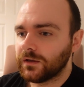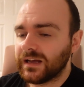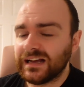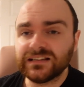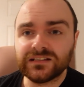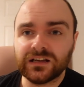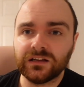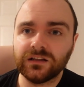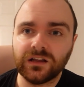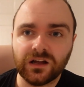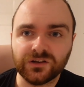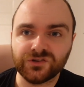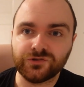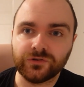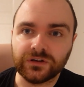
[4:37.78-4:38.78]
as are
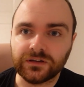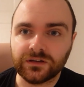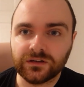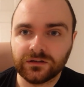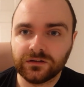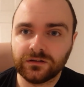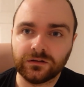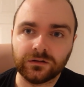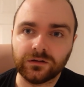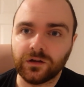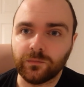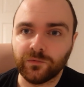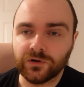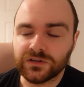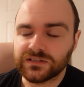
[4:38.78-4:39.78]
large drink
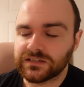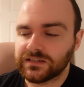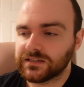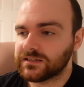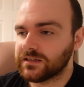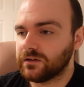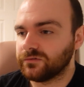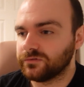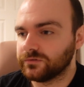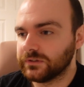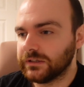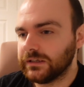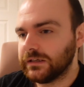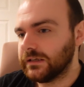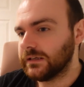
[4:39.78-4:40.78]
conglomerates in itself.
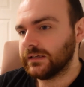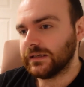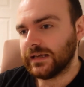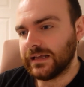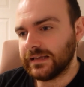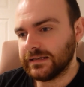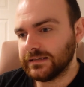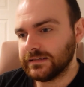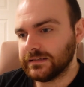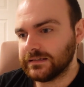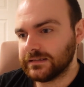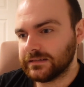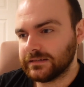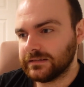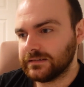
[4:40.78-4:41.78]

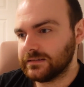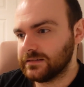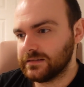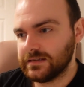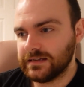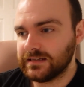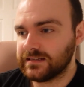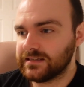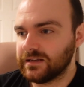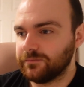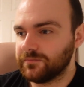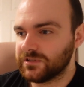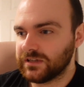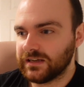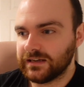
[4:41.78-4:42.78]
And it
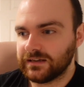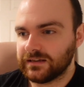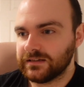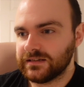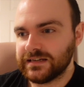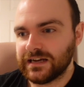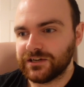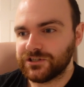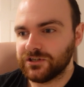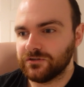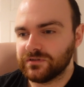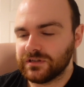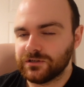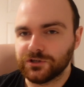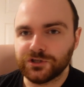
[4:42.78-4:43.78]
seems like at Diageo
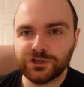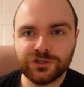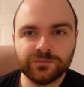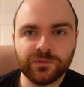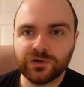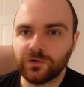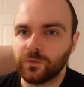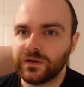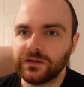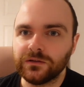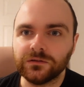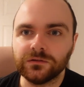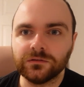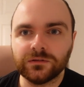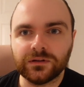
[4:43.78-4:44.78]
they just spun a
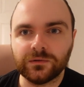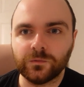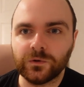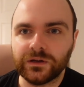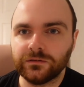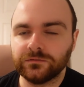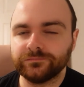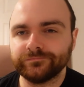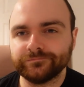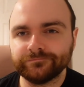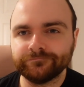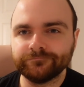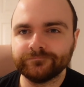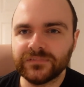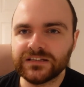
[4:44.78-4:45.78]
wheel and went,
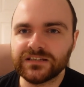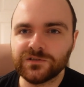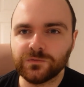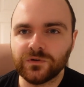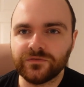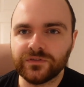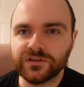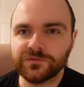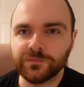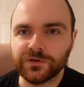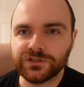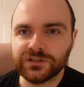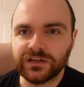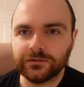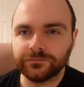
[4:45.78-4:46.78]
this is worth this
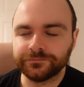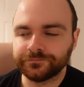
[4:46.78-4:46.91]
much now.